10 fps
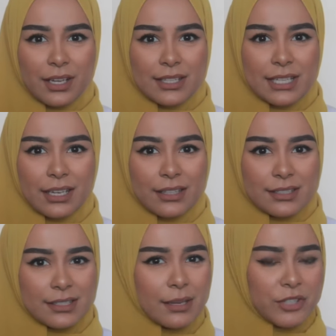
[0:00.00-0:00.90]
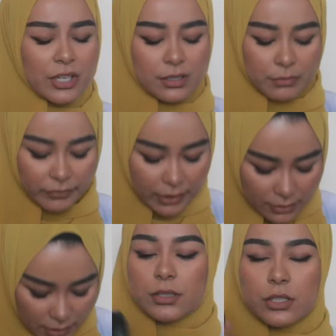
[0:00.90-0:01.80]
a concealer that's the same shade as my
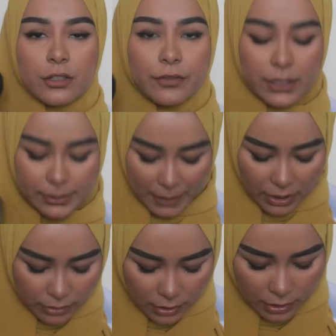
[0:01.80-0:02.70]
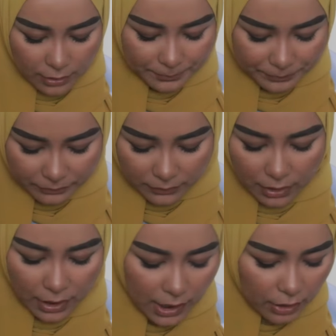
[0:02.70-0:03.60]
face Studio Fix powder a
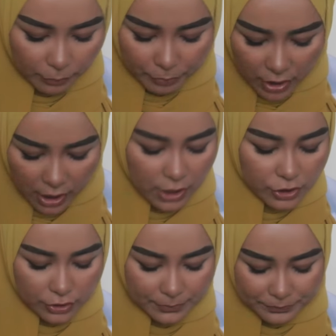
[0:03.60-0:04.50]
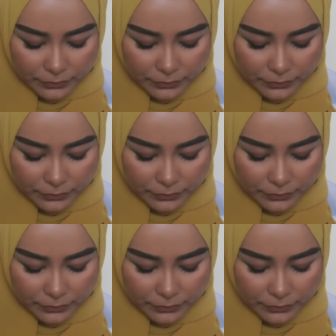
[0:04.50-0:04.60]
little brush